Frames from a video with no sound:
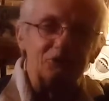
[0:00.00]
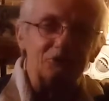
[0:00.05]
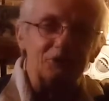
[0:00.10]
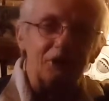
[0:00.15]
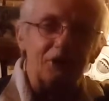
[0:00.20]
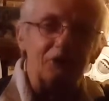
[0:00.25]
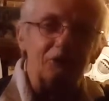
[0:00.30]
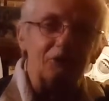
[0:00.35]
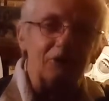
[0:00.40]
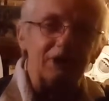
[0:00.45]

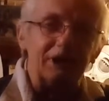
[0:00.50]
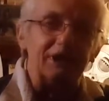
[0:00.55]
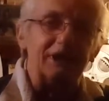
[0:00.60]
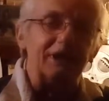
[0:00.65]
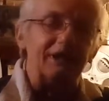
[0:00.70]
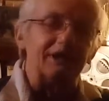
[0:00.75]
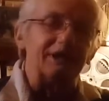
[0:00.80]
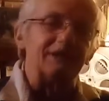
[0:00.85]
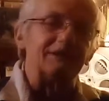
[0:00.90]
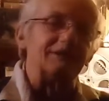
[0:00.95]

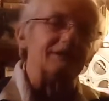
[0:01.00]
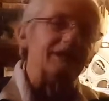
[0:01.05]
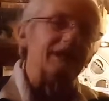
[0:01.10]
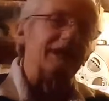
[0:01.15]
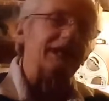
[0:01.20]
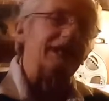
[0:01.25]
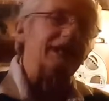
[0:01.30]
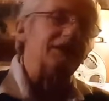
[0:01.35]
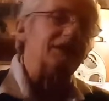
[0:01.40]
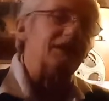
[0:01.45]

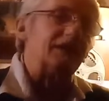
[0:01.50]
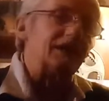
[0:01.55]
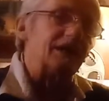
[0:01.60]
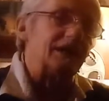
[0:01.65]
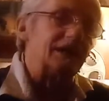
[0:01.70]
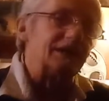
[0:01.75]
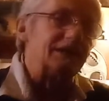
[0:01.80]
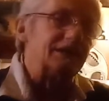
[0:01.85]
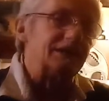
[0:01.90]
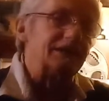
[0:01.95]
and
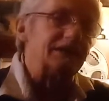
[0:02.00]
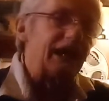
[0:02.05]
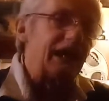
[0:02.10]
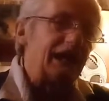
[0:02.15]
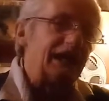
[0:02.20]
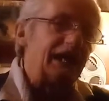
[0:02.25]
I